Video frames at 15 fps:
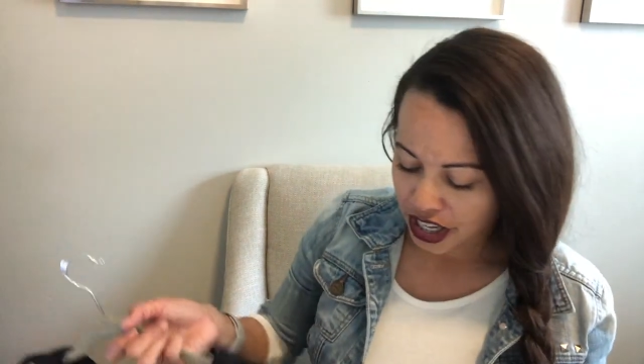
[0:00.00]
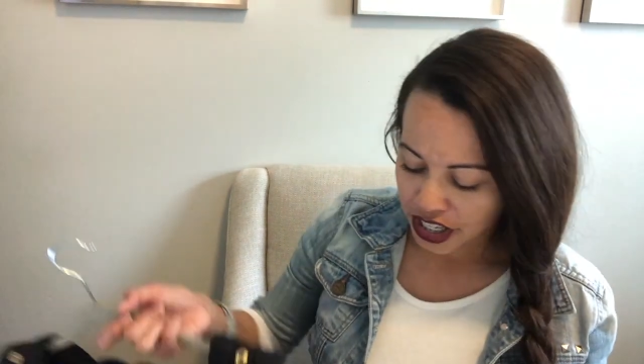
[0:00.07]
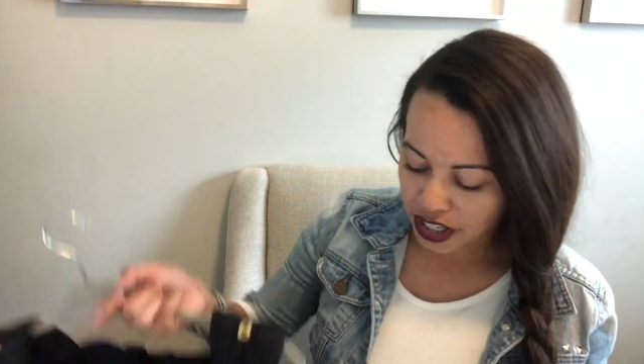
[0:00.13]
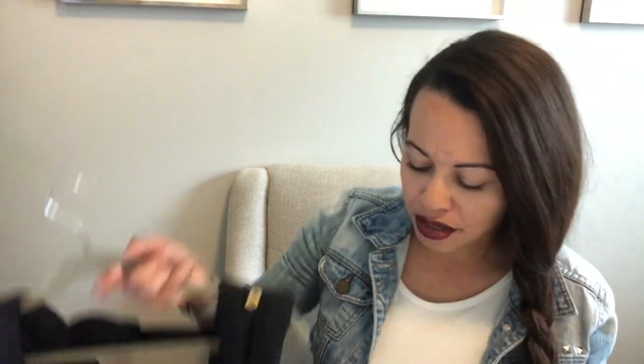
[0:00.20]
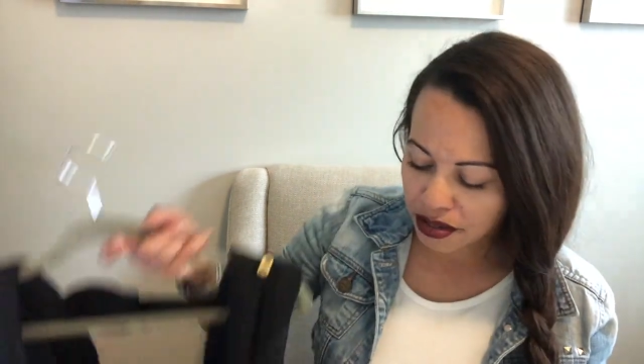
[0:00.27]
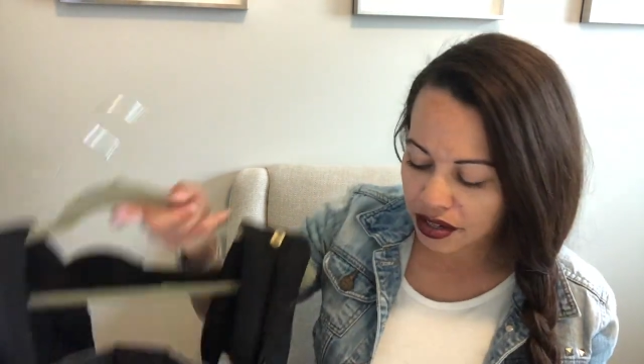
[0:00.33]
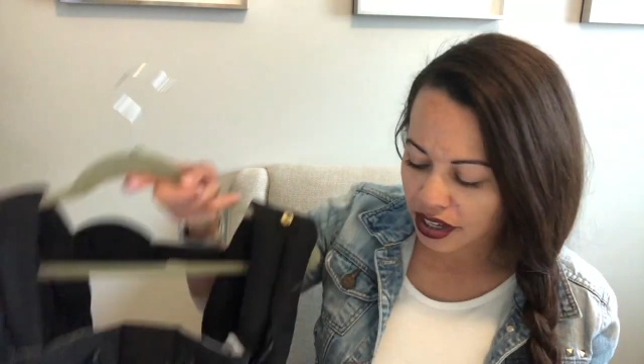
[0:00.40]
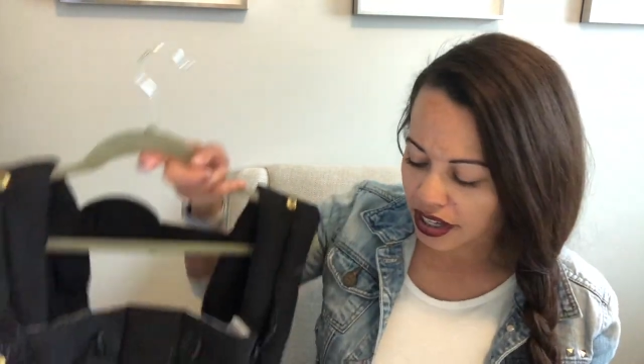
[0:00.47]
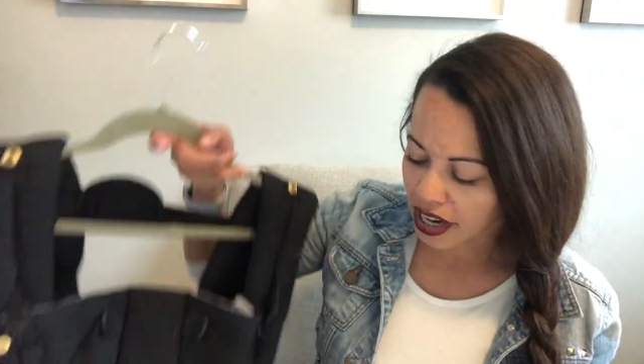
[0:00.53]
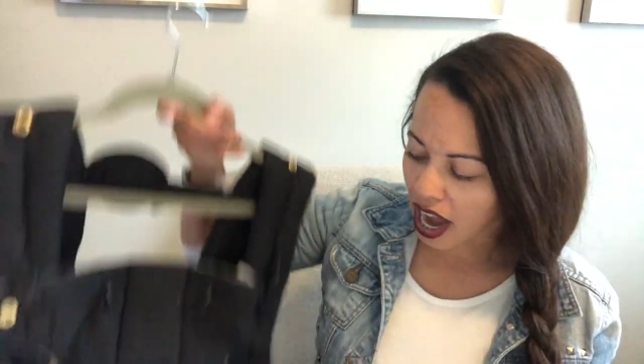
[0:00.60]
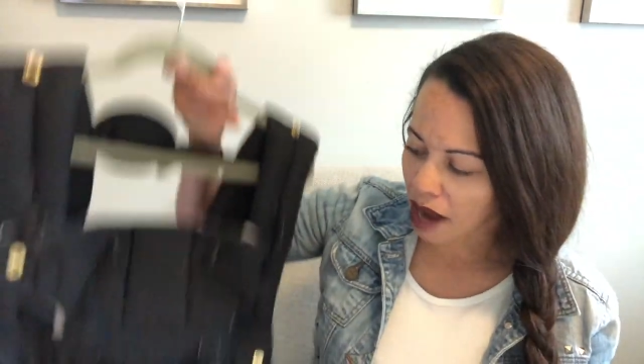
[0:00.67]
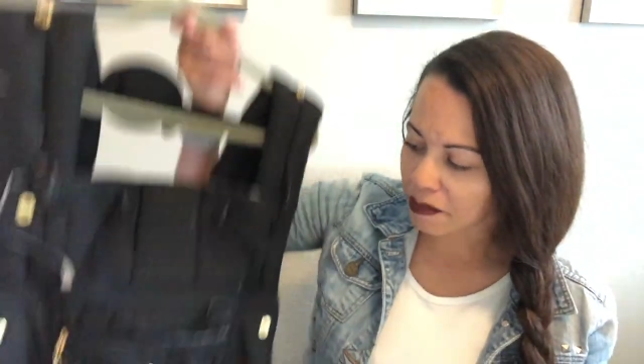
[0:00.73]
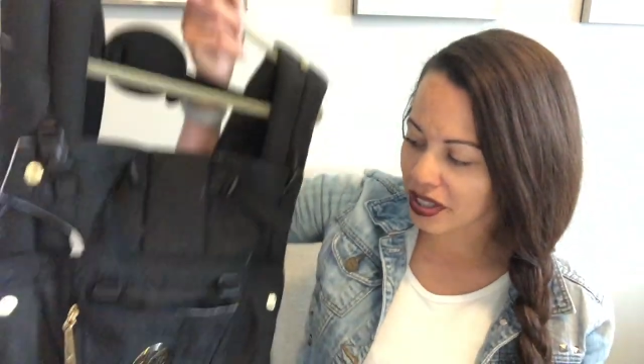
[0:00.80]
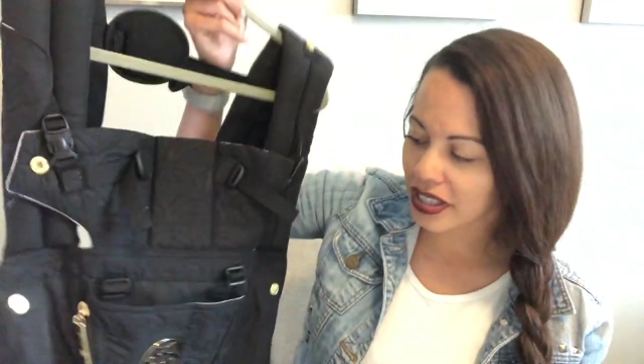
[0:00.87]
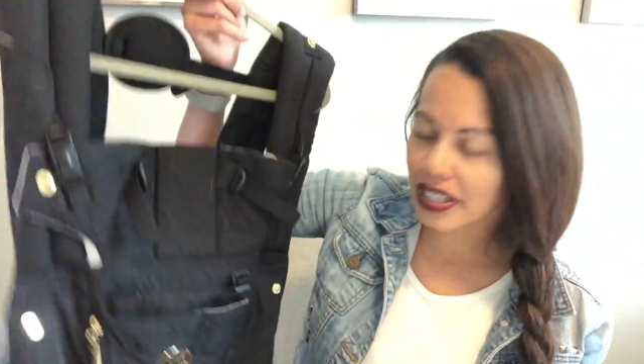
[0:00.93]
You could,
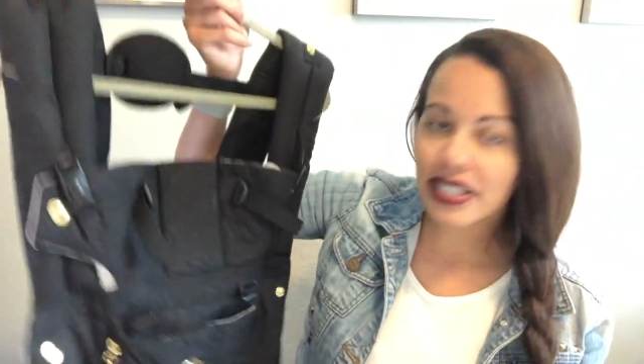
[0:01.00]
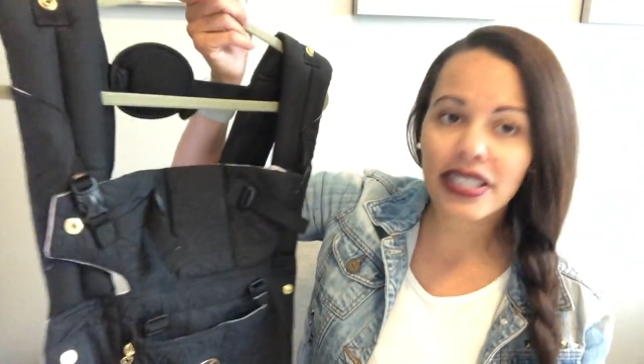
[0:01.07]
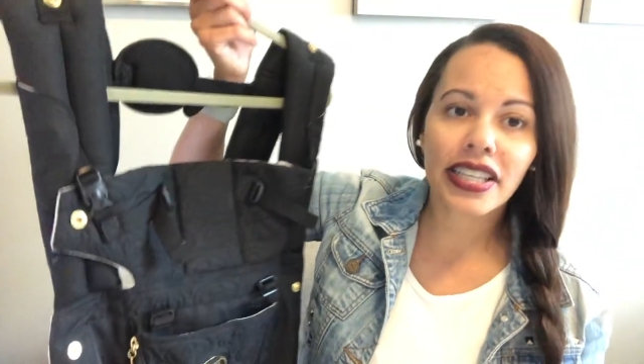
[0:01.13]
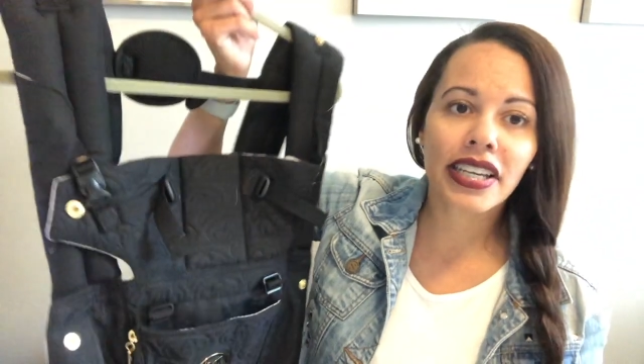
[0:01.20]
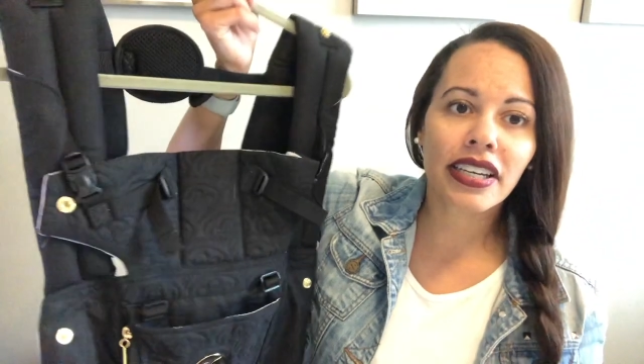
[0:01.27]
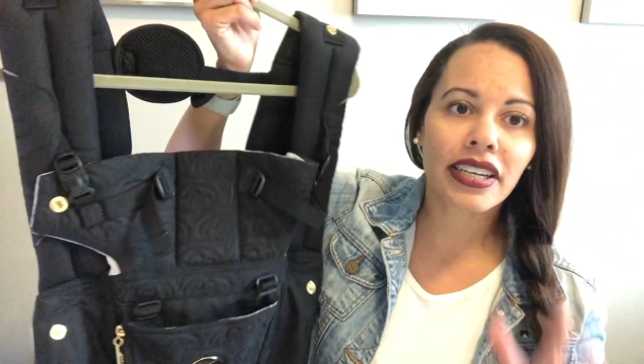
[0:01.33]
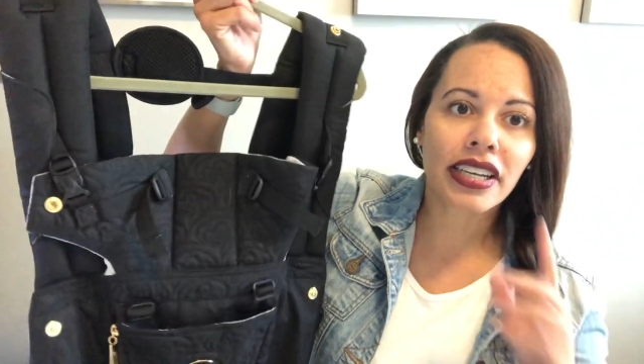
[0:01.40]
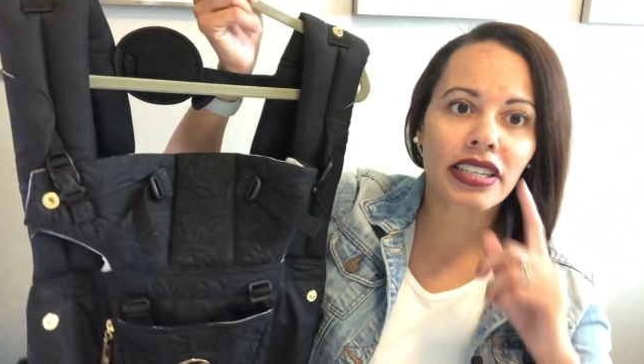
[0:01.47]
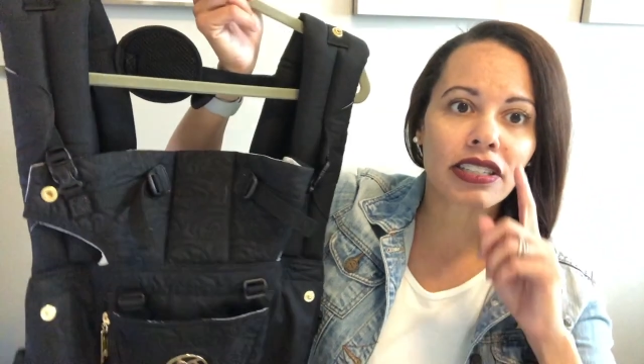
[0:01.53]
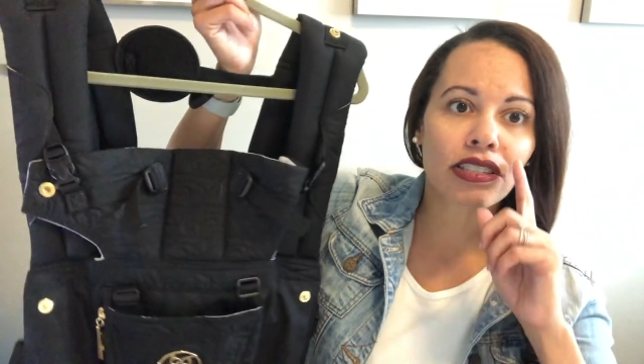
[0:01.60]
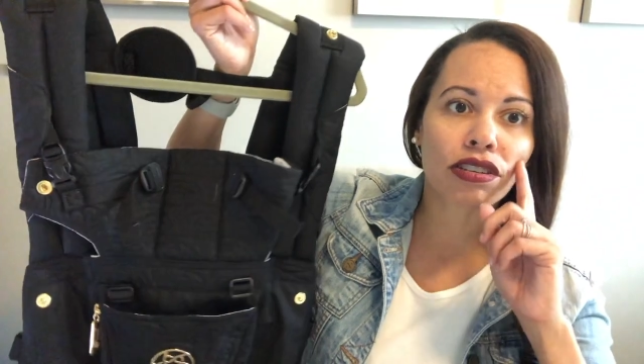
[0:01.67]
this thing could get